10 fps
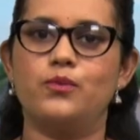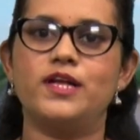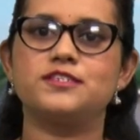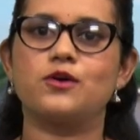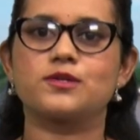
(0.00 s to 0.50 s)

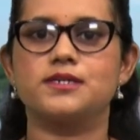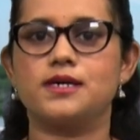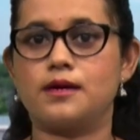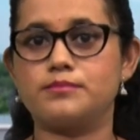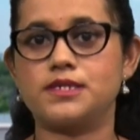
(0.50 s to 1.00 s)
Well,
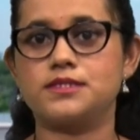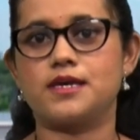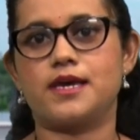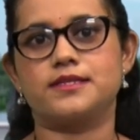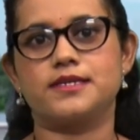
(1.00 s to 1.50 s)
Doctor
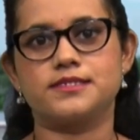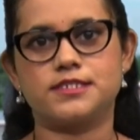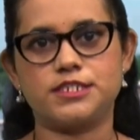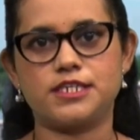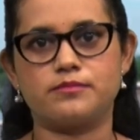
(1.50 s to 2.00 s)
Amit and
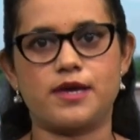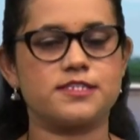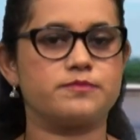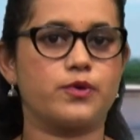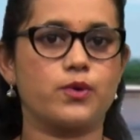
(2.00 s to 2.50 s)
his team
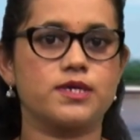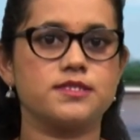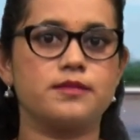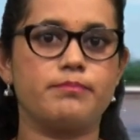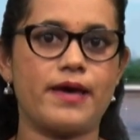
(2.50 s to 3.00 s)
has
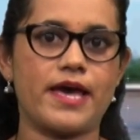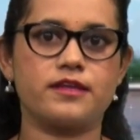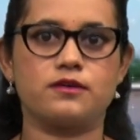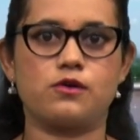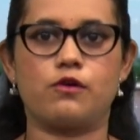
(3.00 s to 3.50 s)
broken the
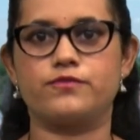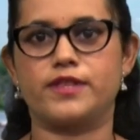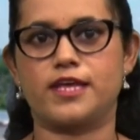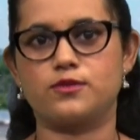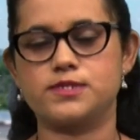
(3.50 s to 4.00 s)
barrier of
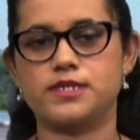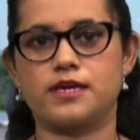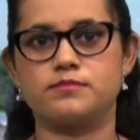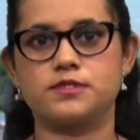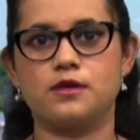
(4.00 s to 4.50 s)

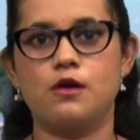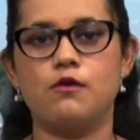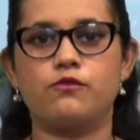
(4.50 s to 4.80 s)
nanozymes